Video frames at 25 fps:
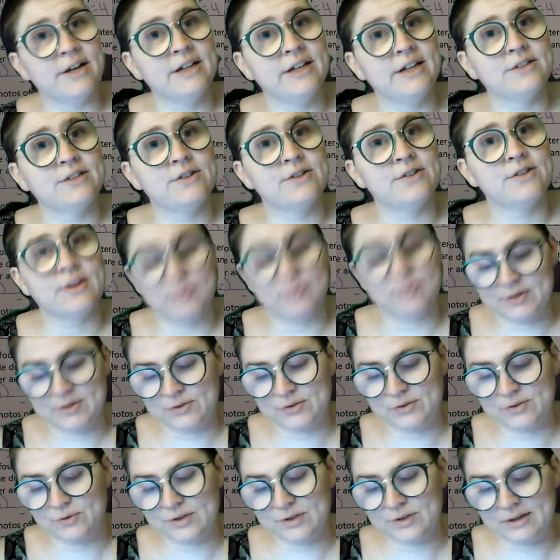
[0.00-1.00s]
So then what's
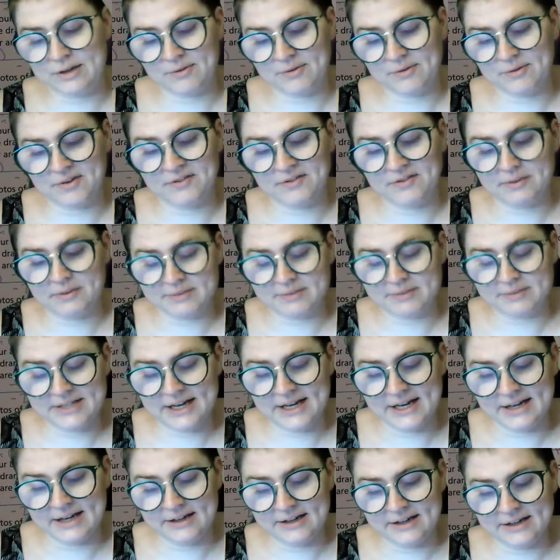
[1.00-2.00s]
4 times 5 times
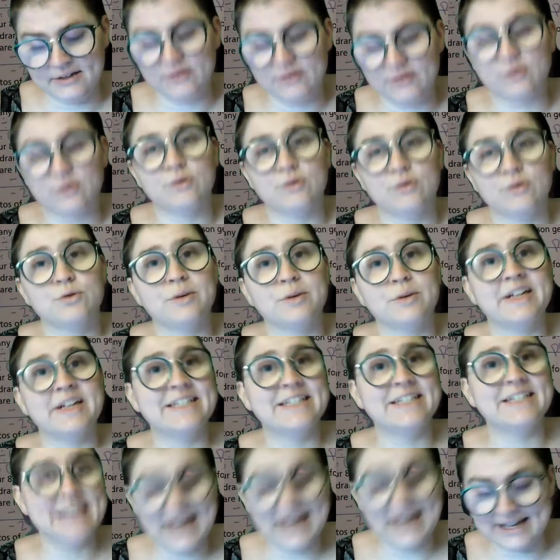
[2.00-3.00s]
10, or 20
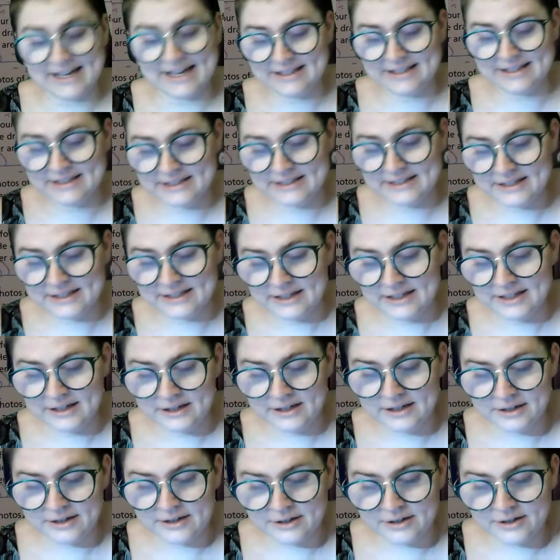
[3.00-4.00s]
tens?
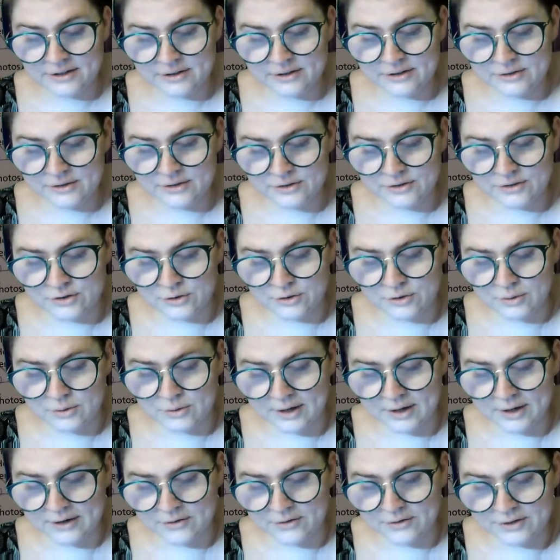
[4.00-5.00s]

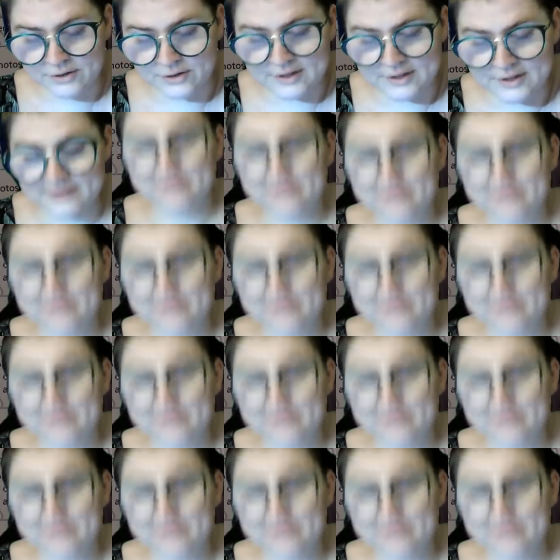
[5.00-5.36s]
200.